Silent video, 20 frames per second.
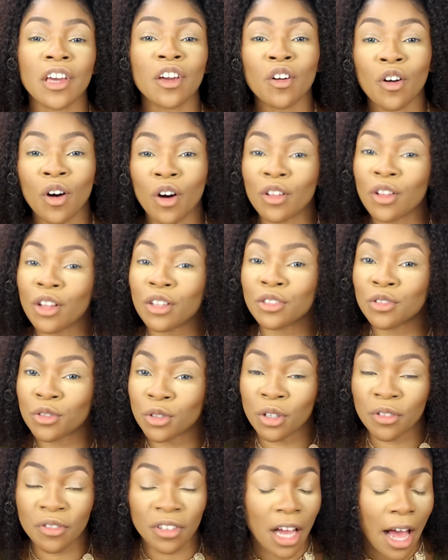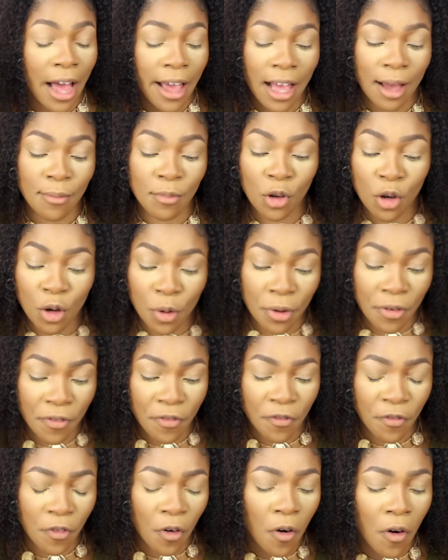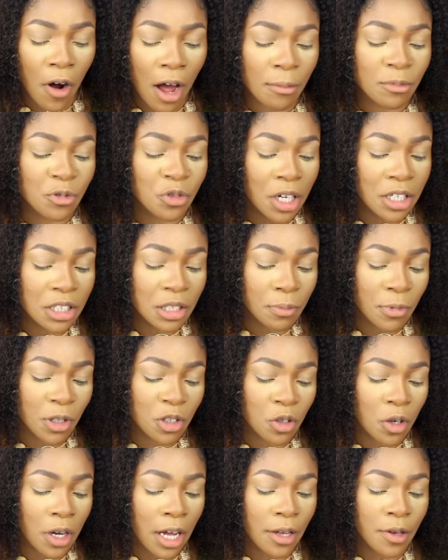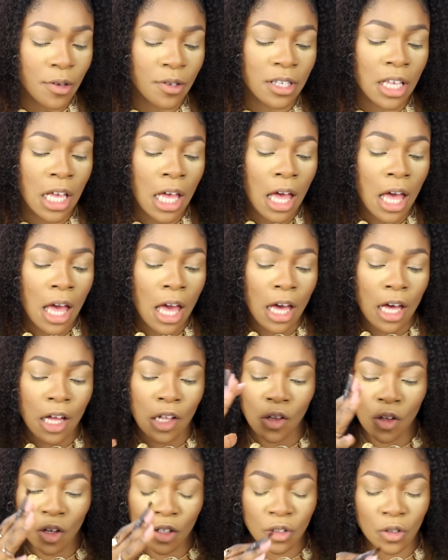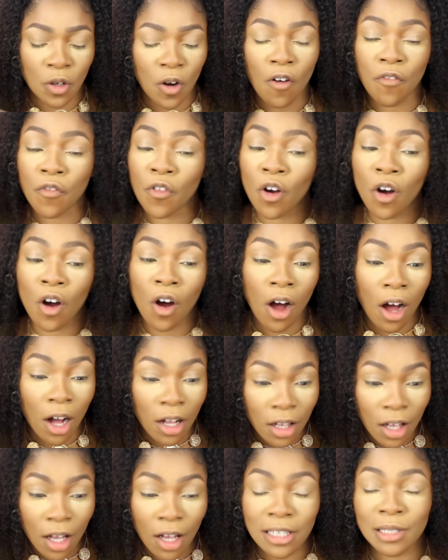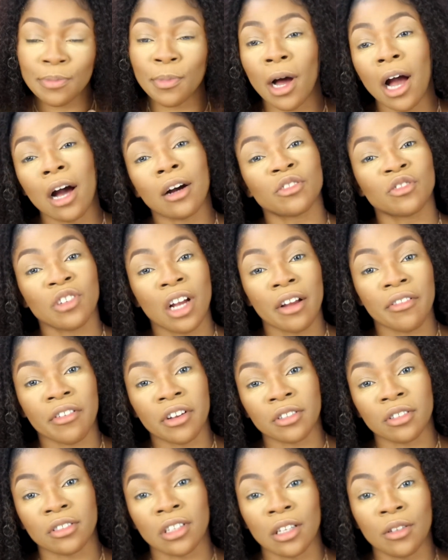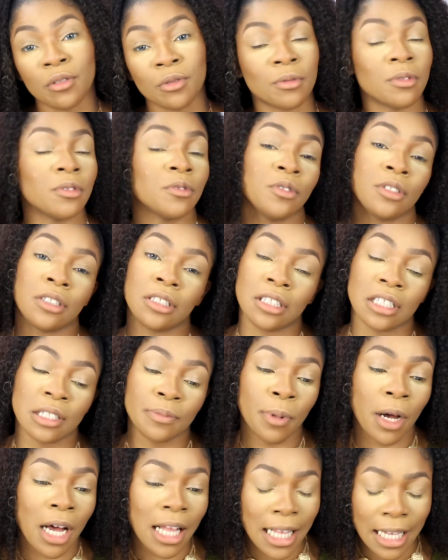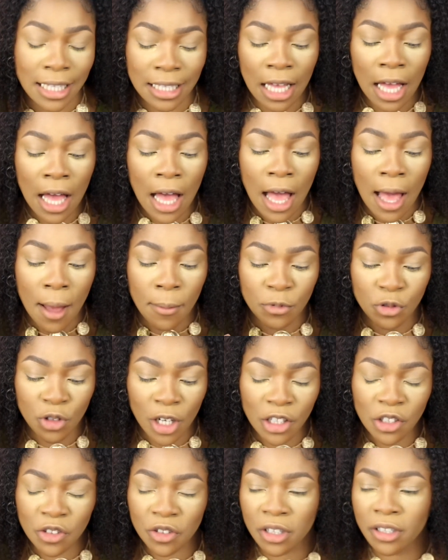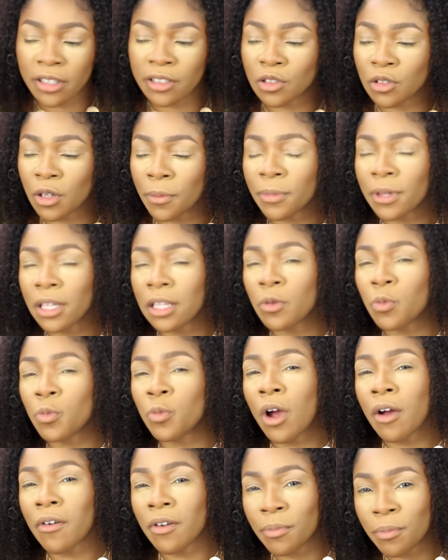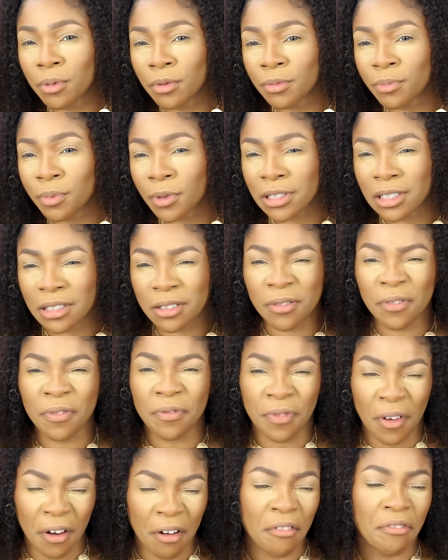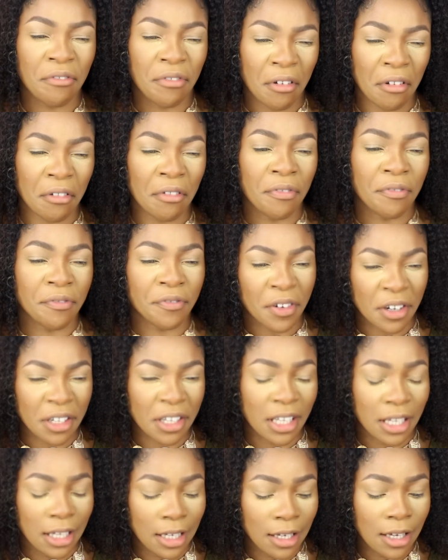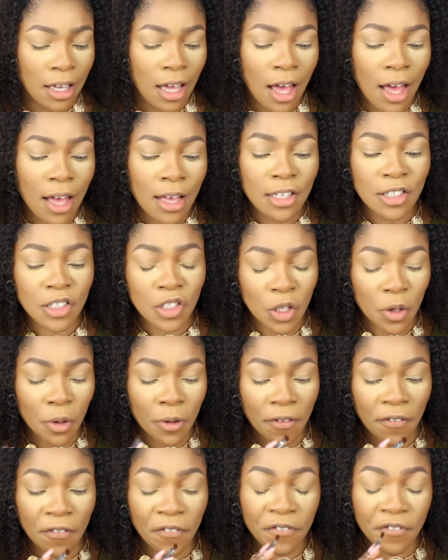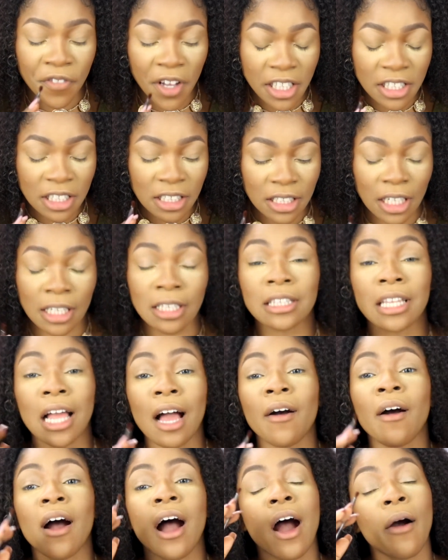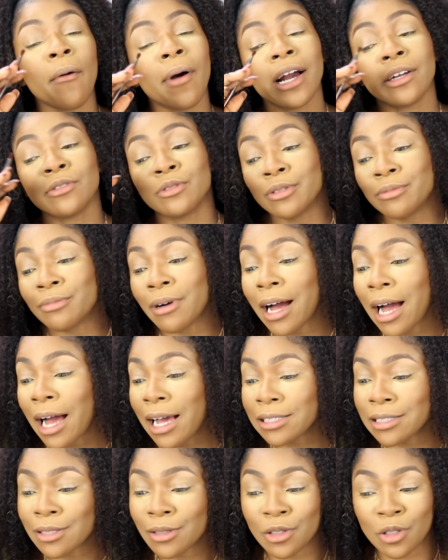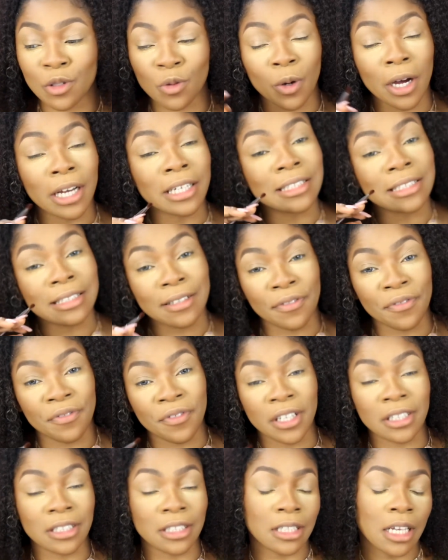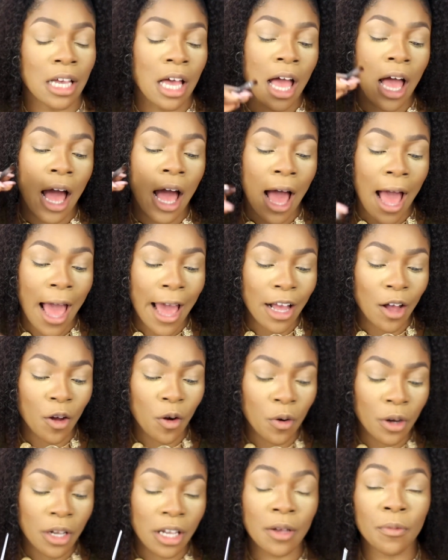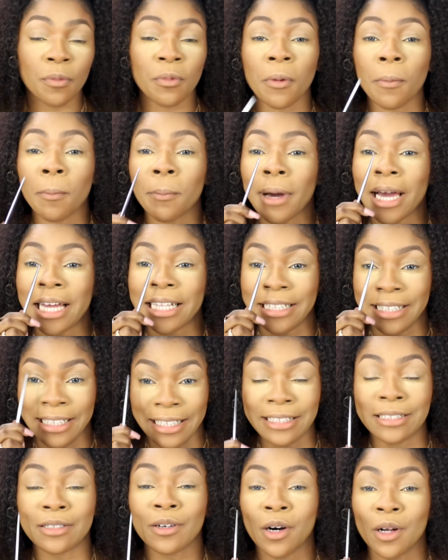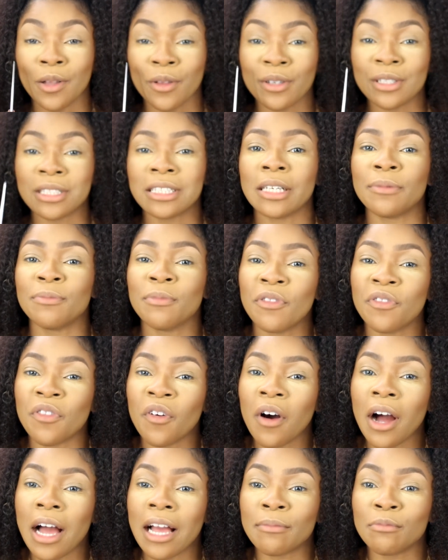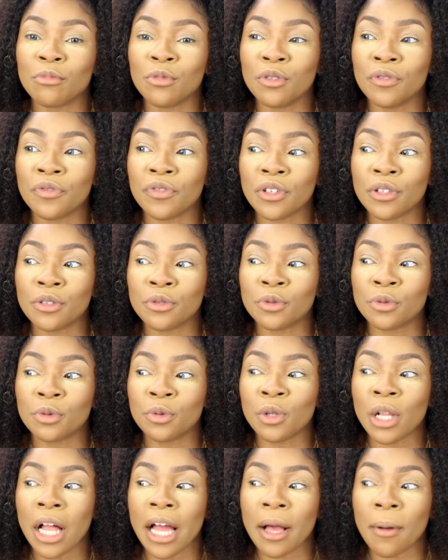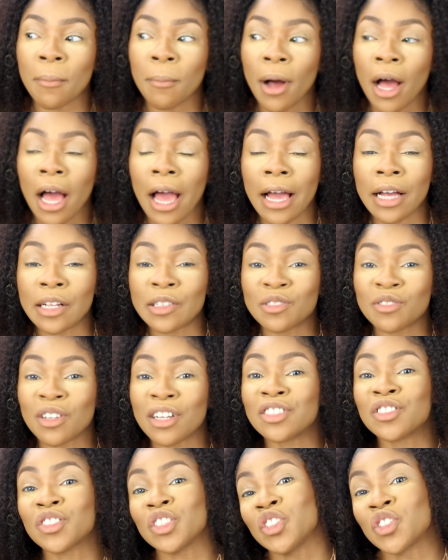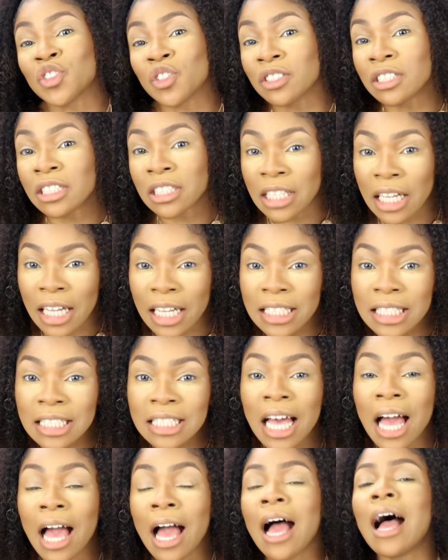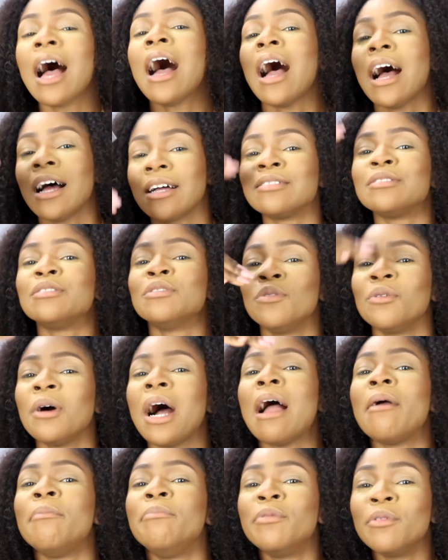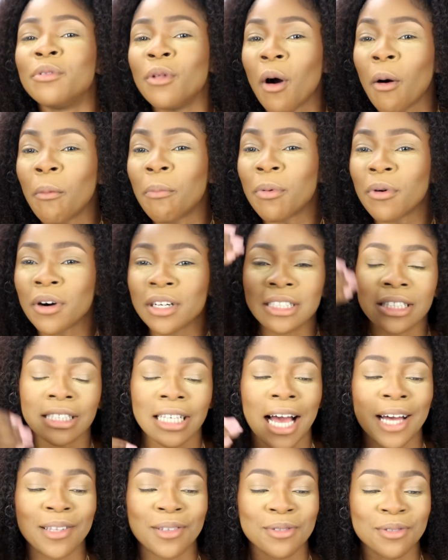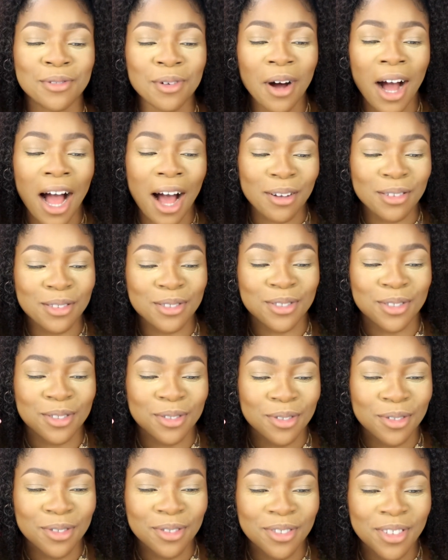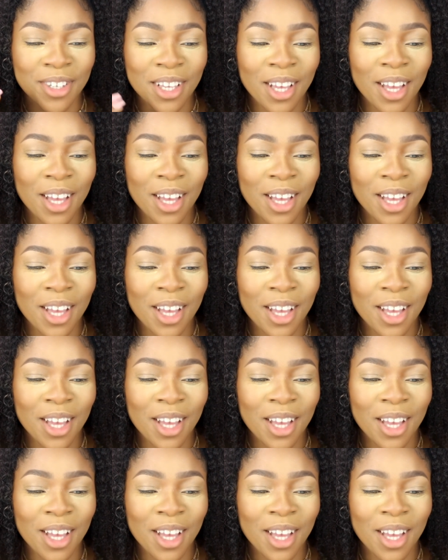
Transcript: a color story I am going for. I'm trying to make sure I use a lot of colors, but I'll try and create another look using this palette. I'm trying to create something wearable but still very, very funky. So the first shade, now how I do my eyeshadow is quite different. I go in with my lead colors before I move into like my transition shades, and you know, I build upwards. I don't know how to